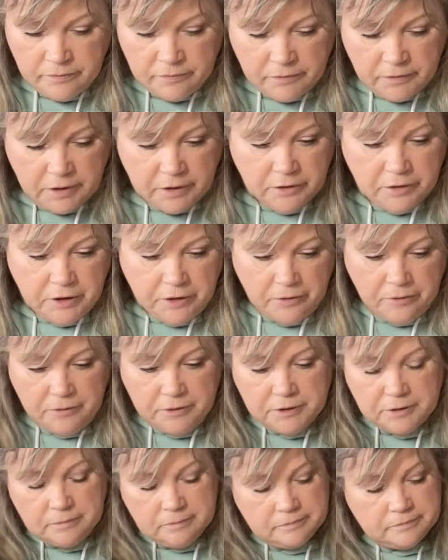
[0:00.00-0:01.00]
They're
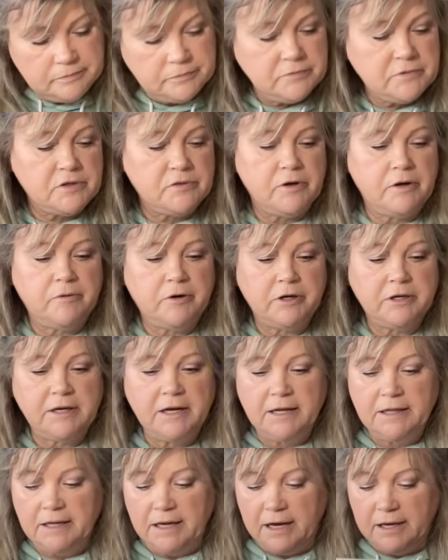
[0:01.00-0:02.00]
cute. So I worked
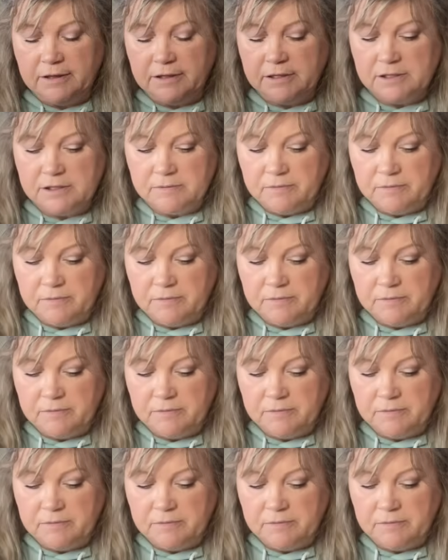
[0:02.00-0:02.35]
on that this